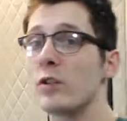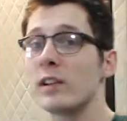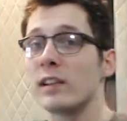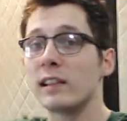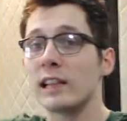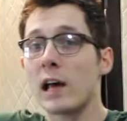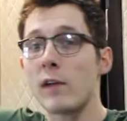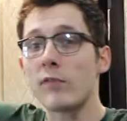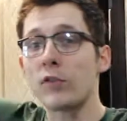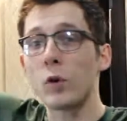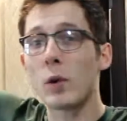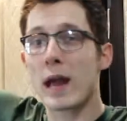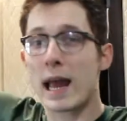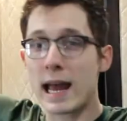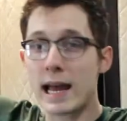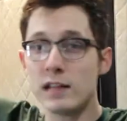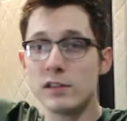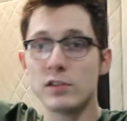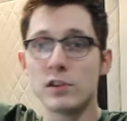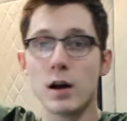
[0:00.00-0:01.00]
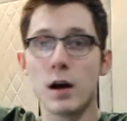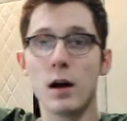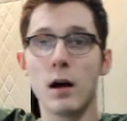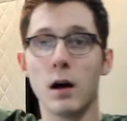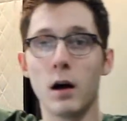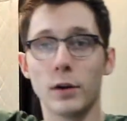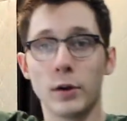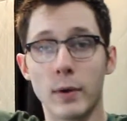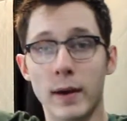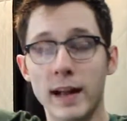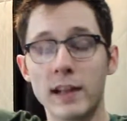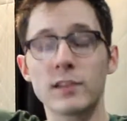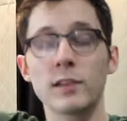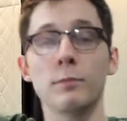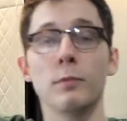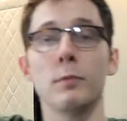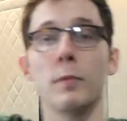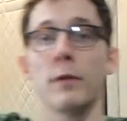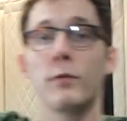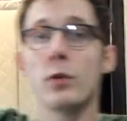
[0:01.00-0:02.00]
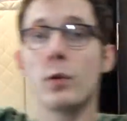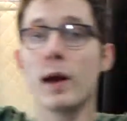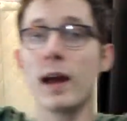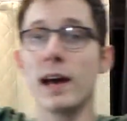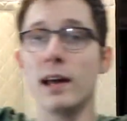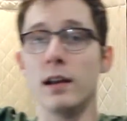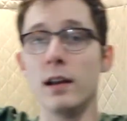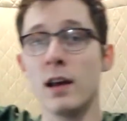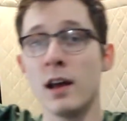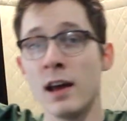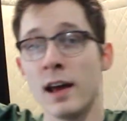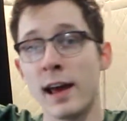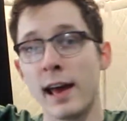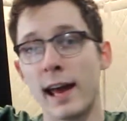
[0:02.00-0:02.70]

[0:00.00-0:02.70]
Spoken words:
you can lift your hands up above your head.